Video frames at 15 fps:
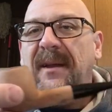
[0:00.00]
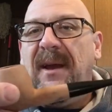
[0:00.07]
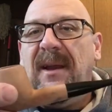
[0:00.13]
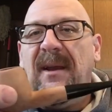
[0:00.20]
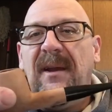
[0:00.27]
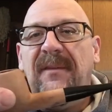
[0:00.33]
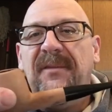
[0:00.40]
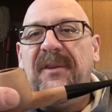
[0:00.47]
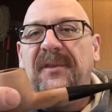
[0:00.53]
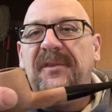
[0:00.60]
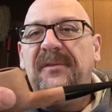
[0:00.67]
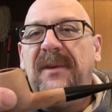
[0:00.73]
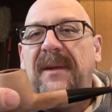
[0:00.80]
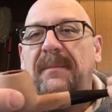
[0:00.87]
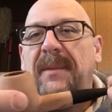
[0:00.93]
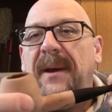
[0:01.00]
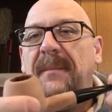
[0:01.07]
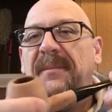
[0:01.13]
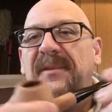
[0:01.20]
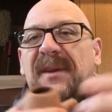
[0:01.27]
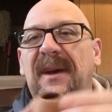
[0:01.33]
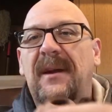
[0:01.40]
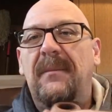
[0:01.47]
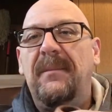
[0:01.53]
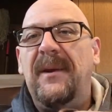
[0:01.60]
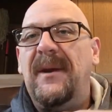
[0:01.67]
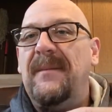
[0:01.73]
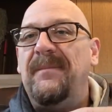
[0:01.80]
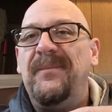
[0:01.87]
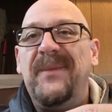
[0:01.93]
I, I love this straight pipe saddle
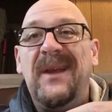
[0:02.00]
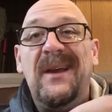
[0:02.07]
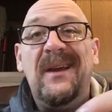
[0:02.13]
bit